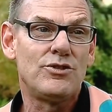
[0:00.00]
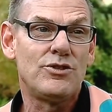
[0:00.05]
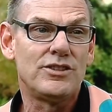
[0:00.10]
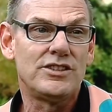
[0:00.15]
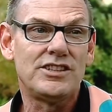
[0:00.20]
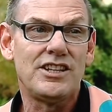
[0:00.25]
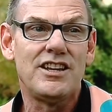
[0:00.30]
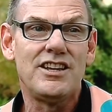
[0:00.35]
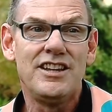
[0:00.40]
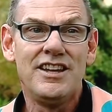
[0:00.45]
So
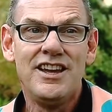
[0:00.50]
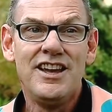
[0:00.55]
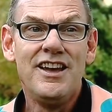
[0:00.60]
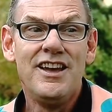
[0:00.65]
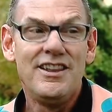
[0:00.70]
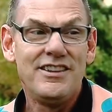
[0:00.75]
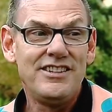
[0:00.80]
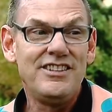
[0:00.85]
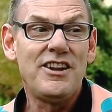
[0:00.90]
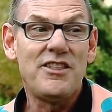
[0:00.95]
you
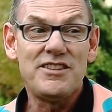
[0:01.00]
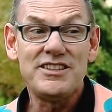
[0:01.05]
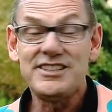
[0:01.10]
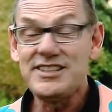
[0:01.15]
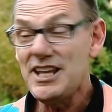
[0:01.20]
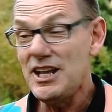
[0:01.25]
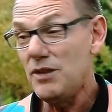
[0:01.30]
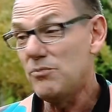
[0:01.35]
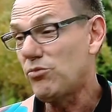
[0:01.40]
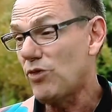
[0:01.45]
know, the
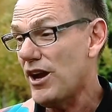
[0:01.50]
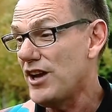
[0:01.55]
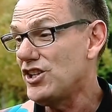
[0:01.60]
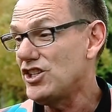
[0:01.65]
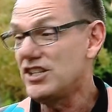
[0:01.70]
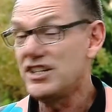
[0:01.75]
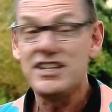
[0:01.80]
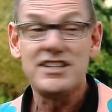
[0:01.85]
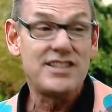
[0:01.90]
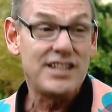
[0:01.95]
celebration
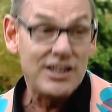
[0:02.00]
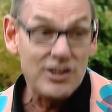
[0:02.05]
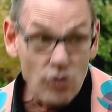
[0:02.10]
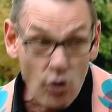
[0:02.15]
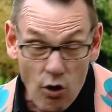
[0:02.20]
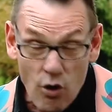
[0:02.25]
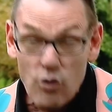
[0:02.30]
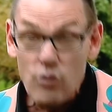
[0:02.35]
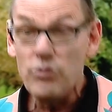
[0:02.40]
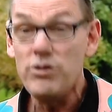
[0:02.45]
is in
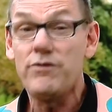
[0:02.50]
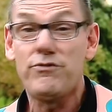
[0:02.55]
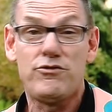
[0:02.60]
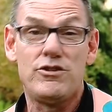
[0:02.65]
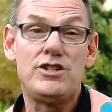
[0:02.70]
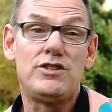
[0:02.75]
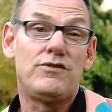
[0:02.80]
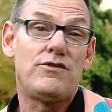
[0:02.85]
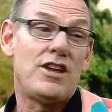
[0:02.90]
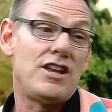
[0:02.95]
all the fringe
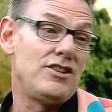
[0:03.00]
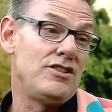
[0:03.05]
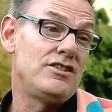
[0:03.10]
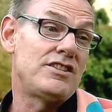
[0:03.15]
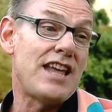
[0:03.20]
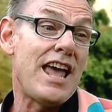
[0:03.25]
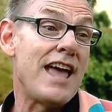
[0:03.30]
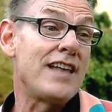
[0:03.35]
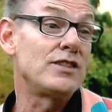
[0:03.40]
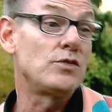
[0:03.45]
venues
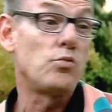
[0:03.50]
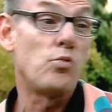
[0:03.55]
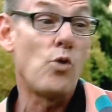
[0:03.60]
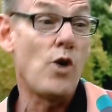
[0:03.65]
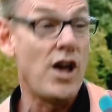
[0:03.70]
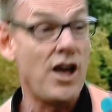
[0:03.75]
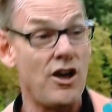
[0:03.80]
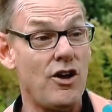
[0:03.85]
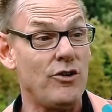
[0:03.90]
as well.